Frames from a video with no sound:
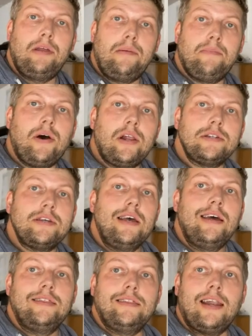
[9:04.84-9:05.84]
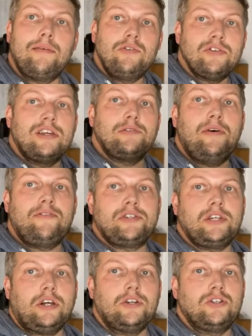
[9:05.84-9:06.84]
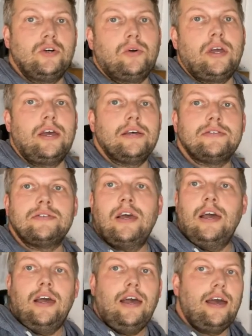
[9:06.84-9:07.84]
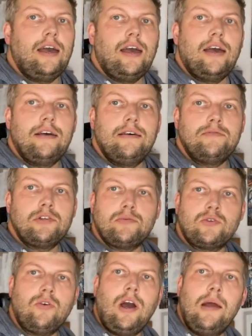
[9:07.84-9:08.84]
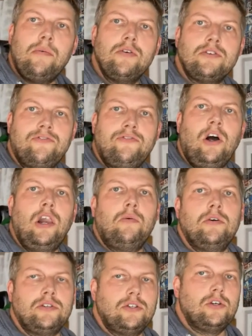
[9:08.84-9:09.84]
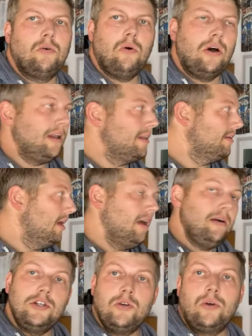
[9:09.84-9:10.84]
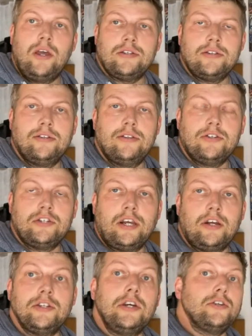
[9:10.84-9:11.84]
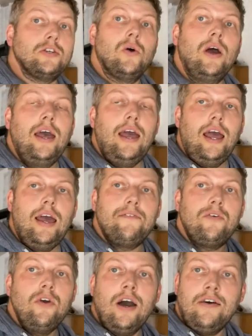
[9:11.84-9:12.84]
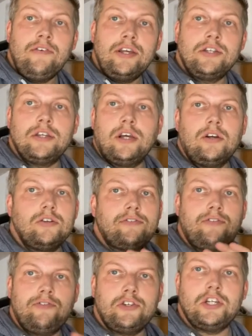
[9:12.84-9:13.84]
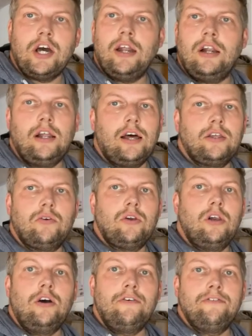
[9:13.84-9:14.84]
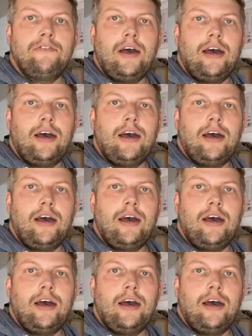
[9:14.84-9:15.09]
mini bonnet that I'm using as a bit of a sticker showcase. Subscribers and followers and so on, and showcasing their stickers here. So if you have any stickers, if you have a channel and you would love,